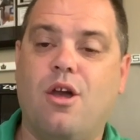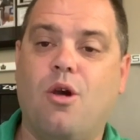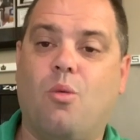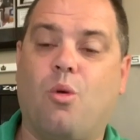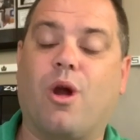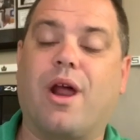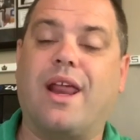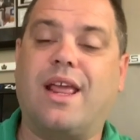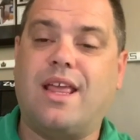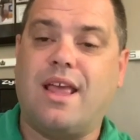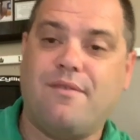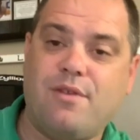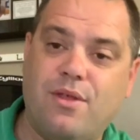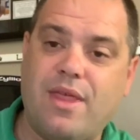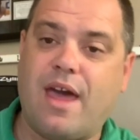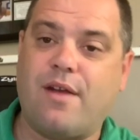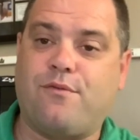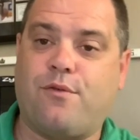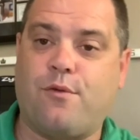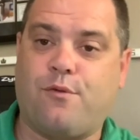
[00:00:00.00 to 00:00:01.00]
We're going to give you
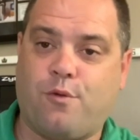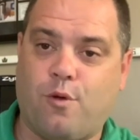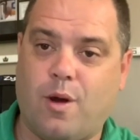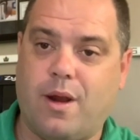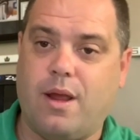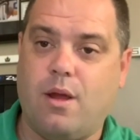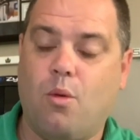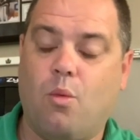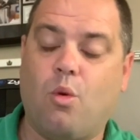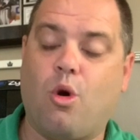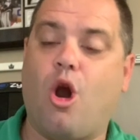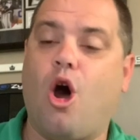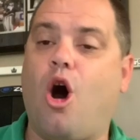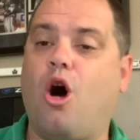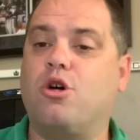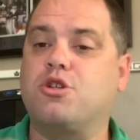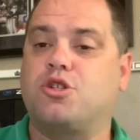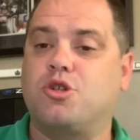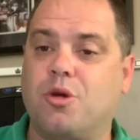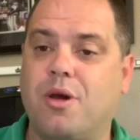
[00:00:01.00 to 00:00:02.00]
that for free. We're
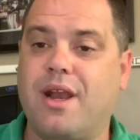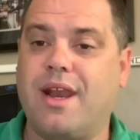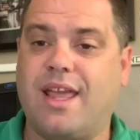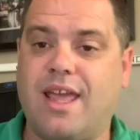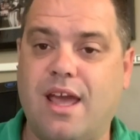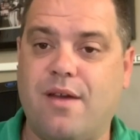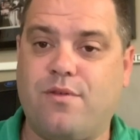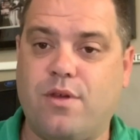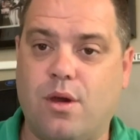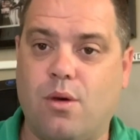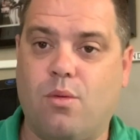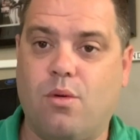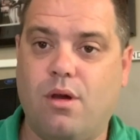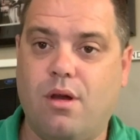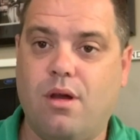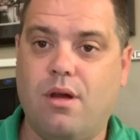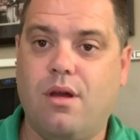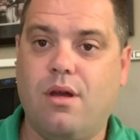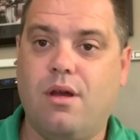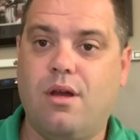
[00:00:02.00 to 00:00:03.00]
also going to give you
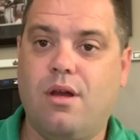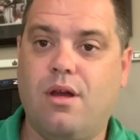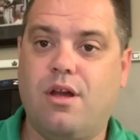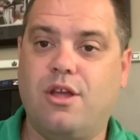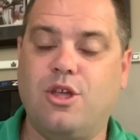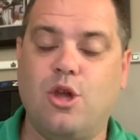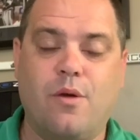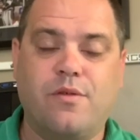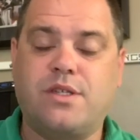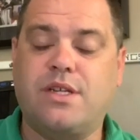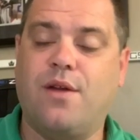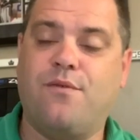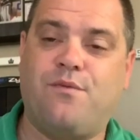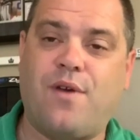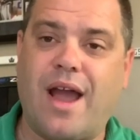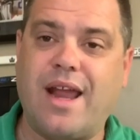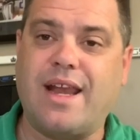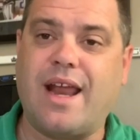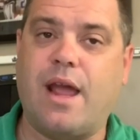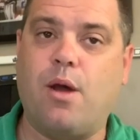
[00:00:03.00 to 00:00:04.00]
UFC
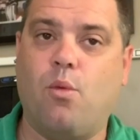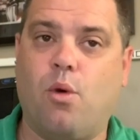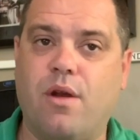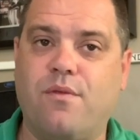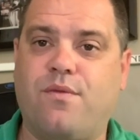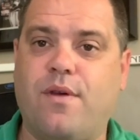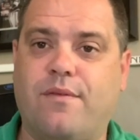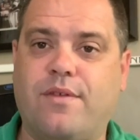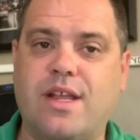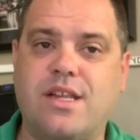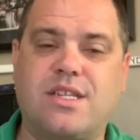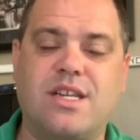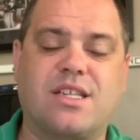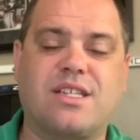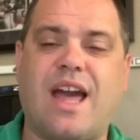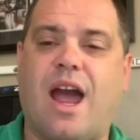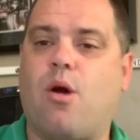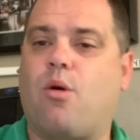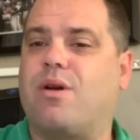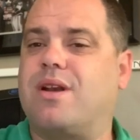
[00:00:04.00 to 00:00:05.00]
Fight Night 156,
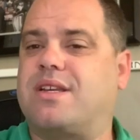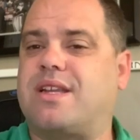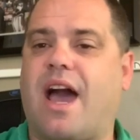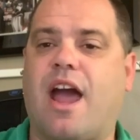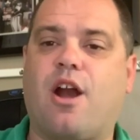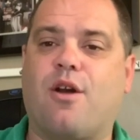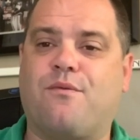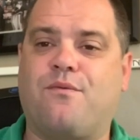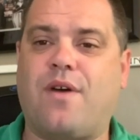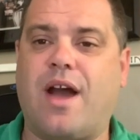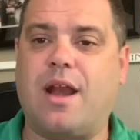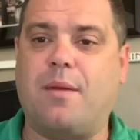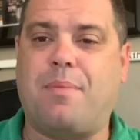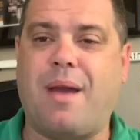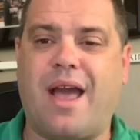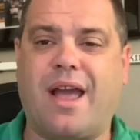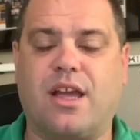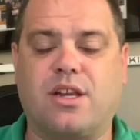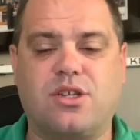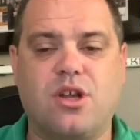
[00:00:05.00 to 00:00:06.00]
our entire fight
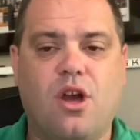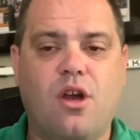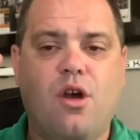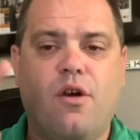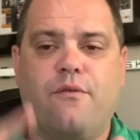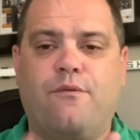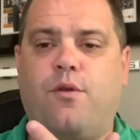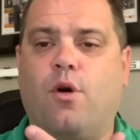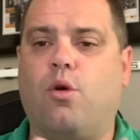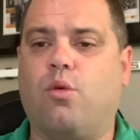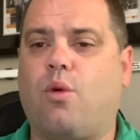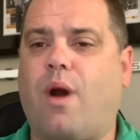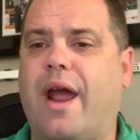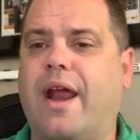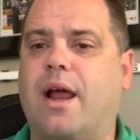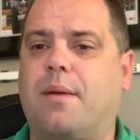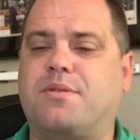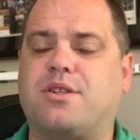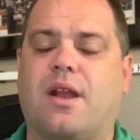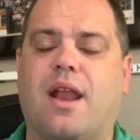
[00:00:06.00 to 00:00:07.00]
package, full
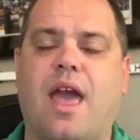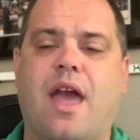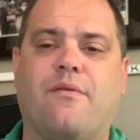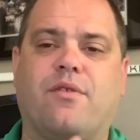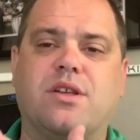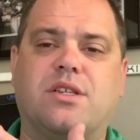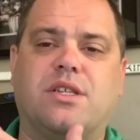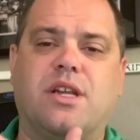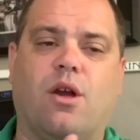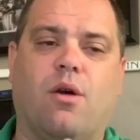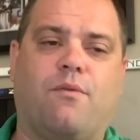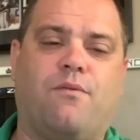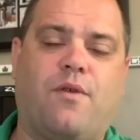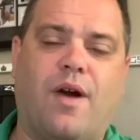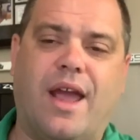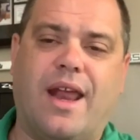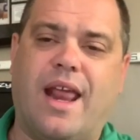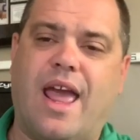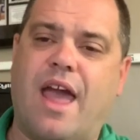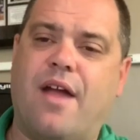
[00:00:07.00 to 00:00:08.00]
write-ups on every single
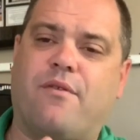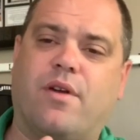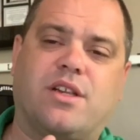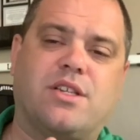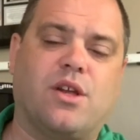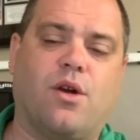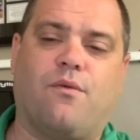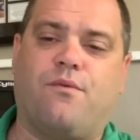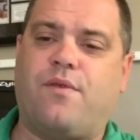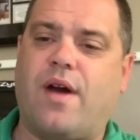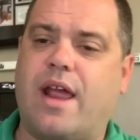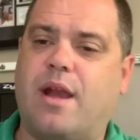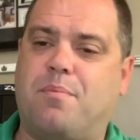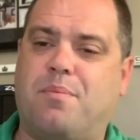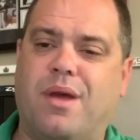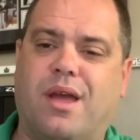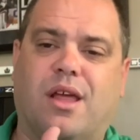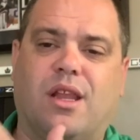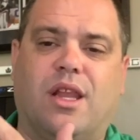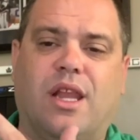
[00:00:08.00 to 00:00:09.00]
fight
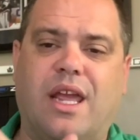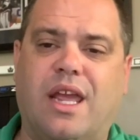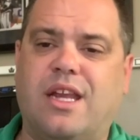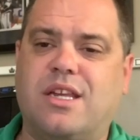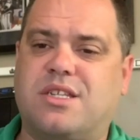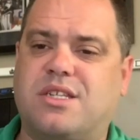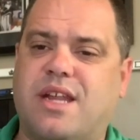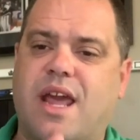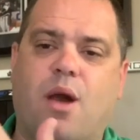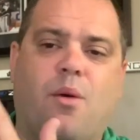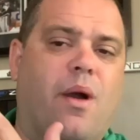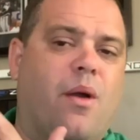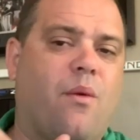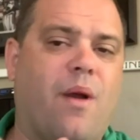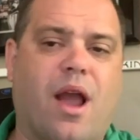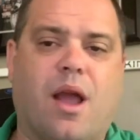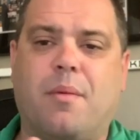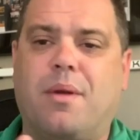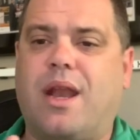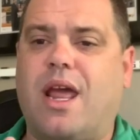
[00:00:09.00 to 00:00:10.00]
pick, lean, stay away
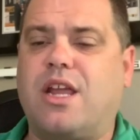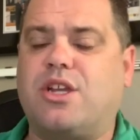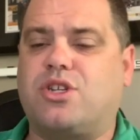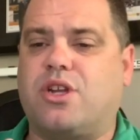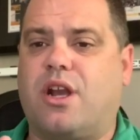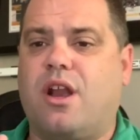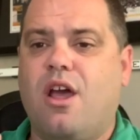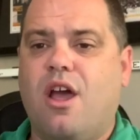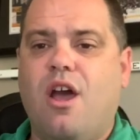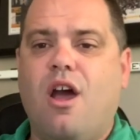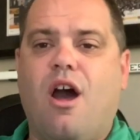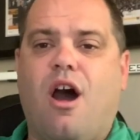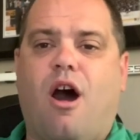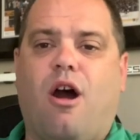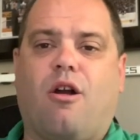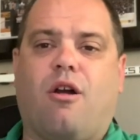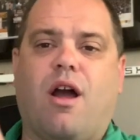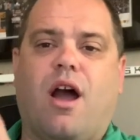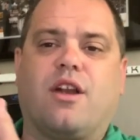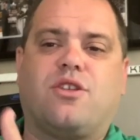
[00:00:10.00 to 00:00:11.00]
recommendation,
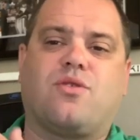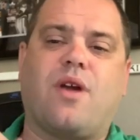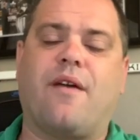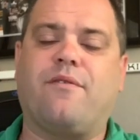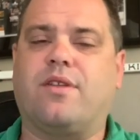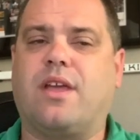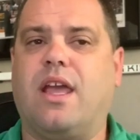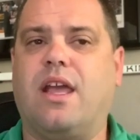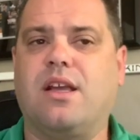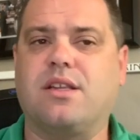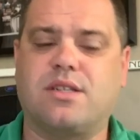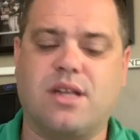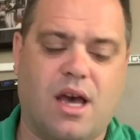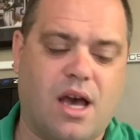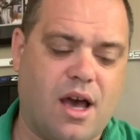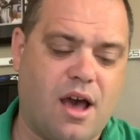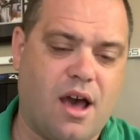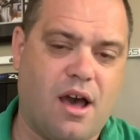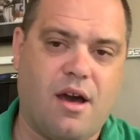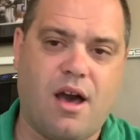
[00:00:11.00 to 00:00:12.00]
our DraftKings
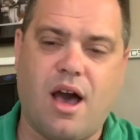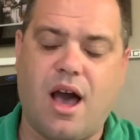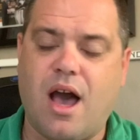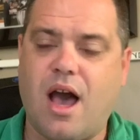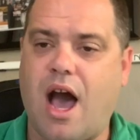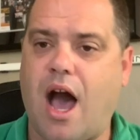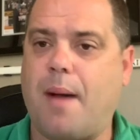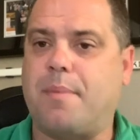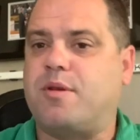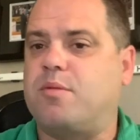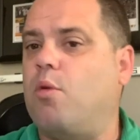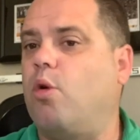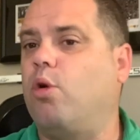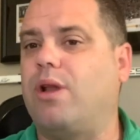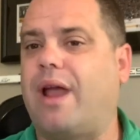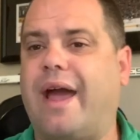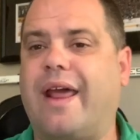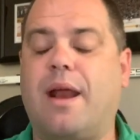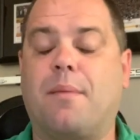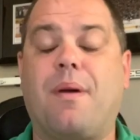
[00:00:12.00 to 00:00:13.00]
optimal
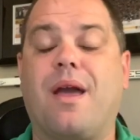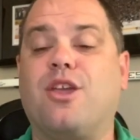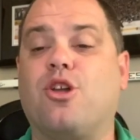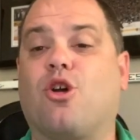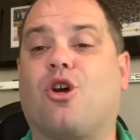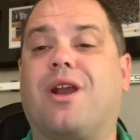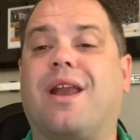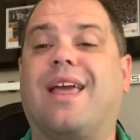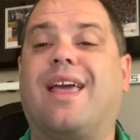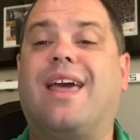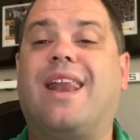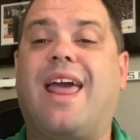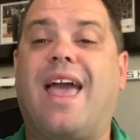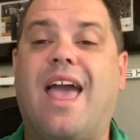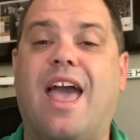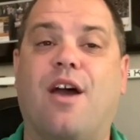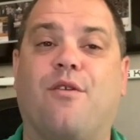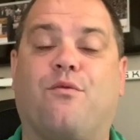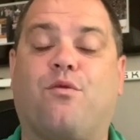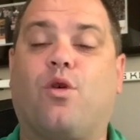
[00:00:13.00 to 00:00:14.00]
lineup. You're going to get
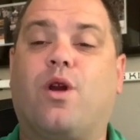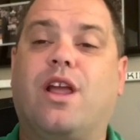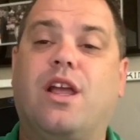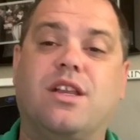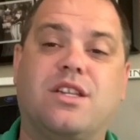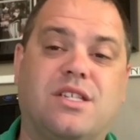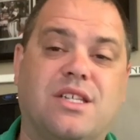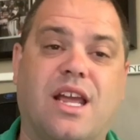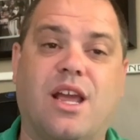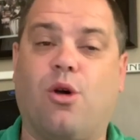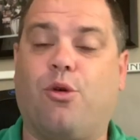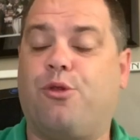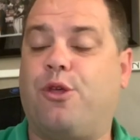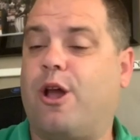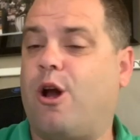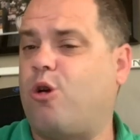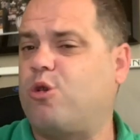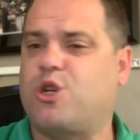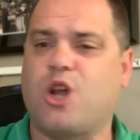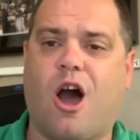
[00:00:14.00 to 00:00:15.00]
every single thing,
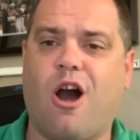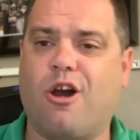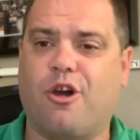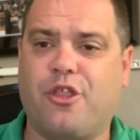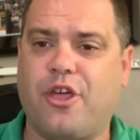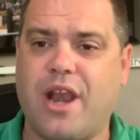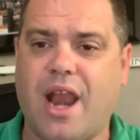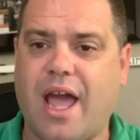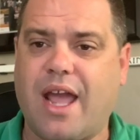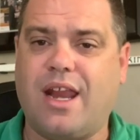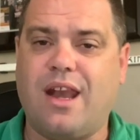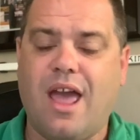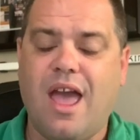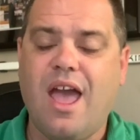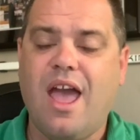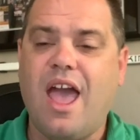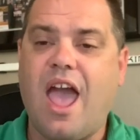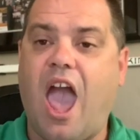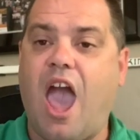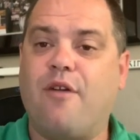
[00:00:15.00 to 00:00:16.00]
our dog of the night,
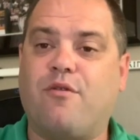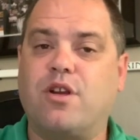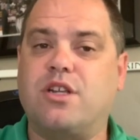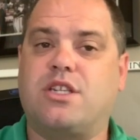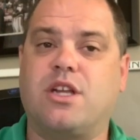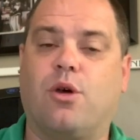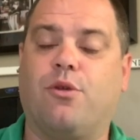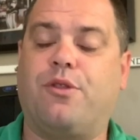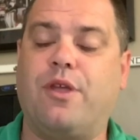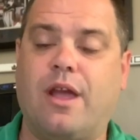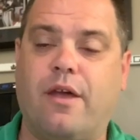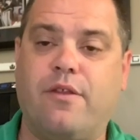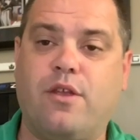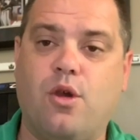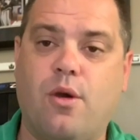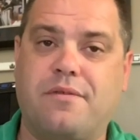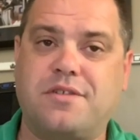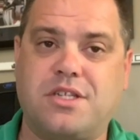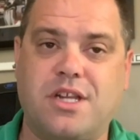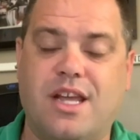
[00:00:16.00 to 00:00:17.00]
every single thing in the
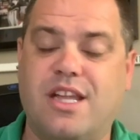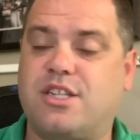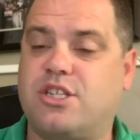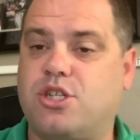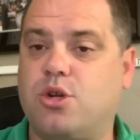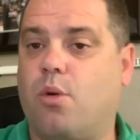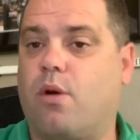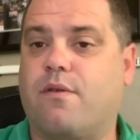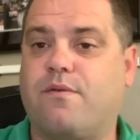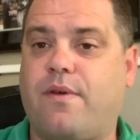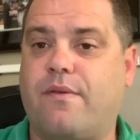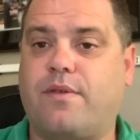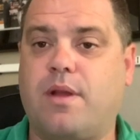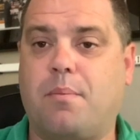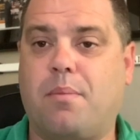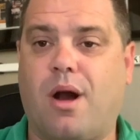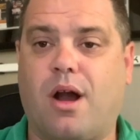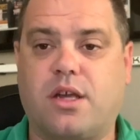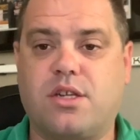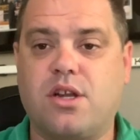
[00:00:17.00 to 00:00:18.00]
UFC. It's
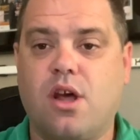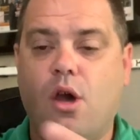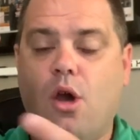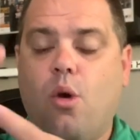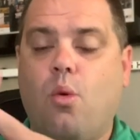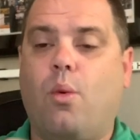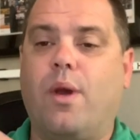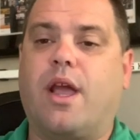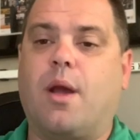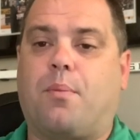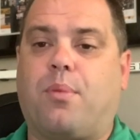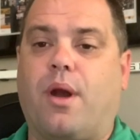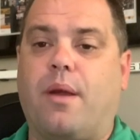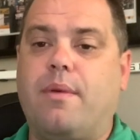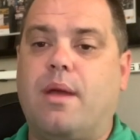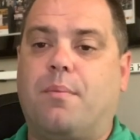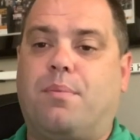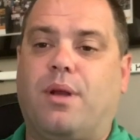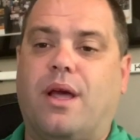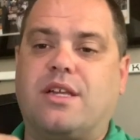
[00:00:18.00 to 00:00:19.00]
$250. Week of
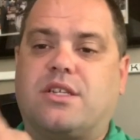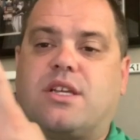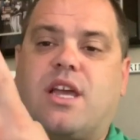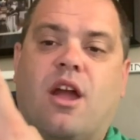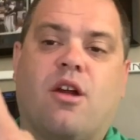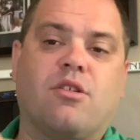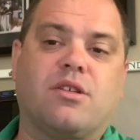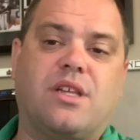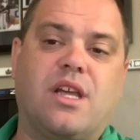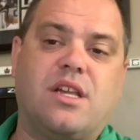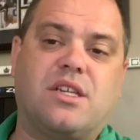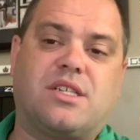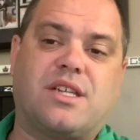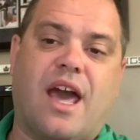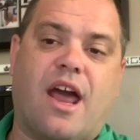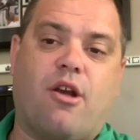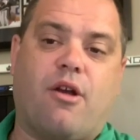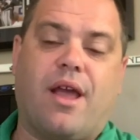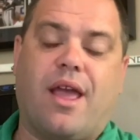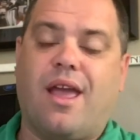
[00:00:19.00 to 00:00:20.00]
premium plays, guaranteed
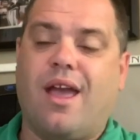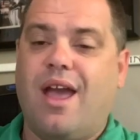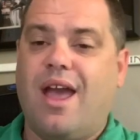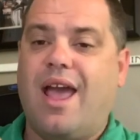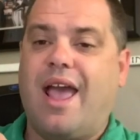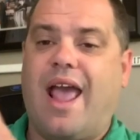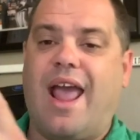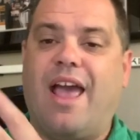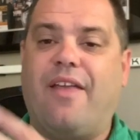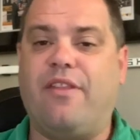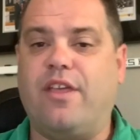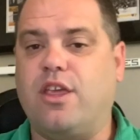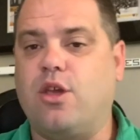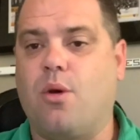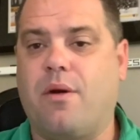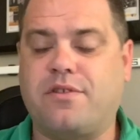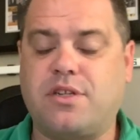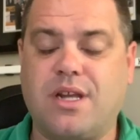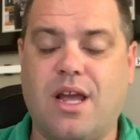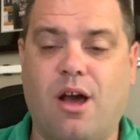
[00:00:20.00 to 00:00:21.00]
Saturday, and the
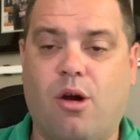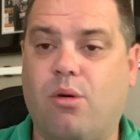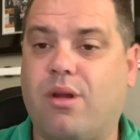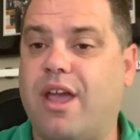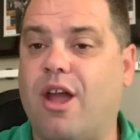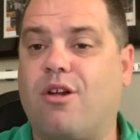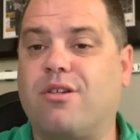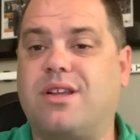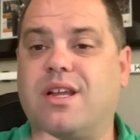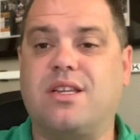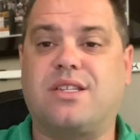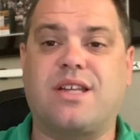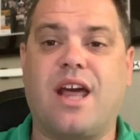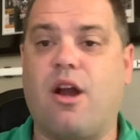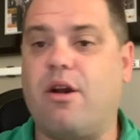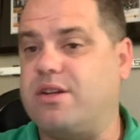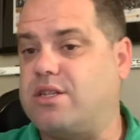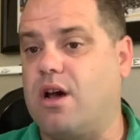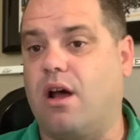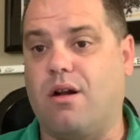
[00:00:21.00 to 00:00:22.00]
UFC. Hell, guaranteed
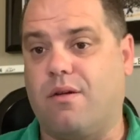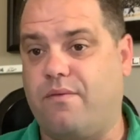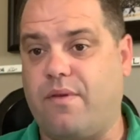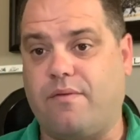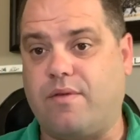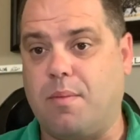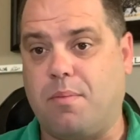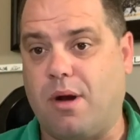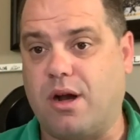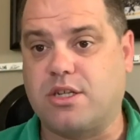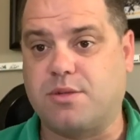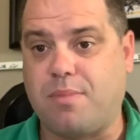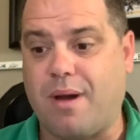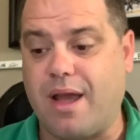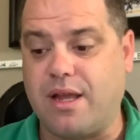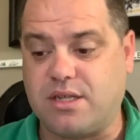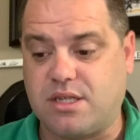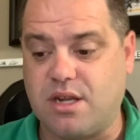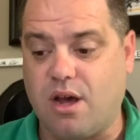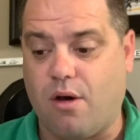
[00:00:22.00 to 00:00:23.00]
Saturday is $150 by
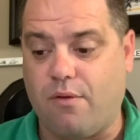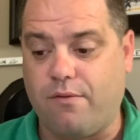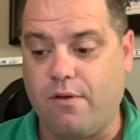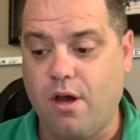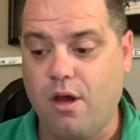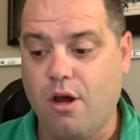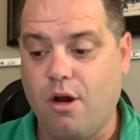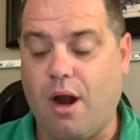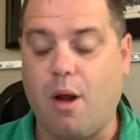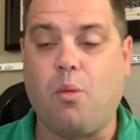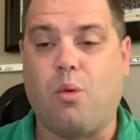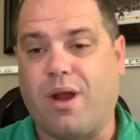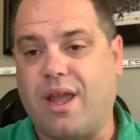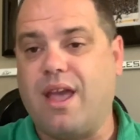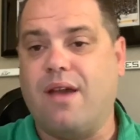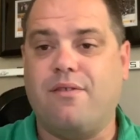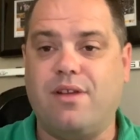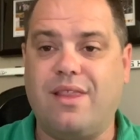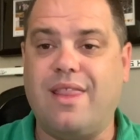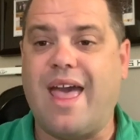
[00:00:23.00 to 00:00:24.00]
itself. All right, we're
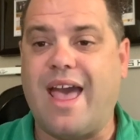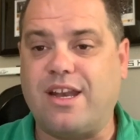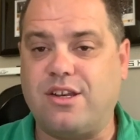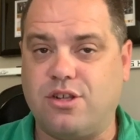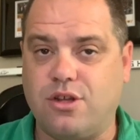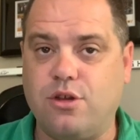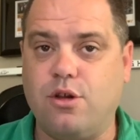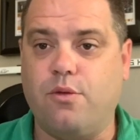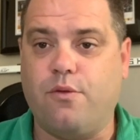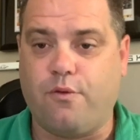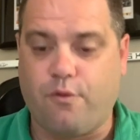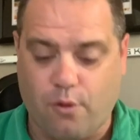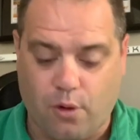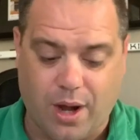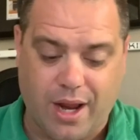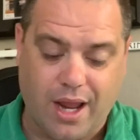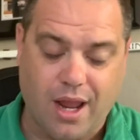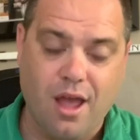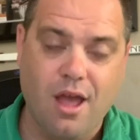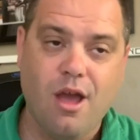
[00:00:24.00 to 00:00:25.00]
giving that to you free.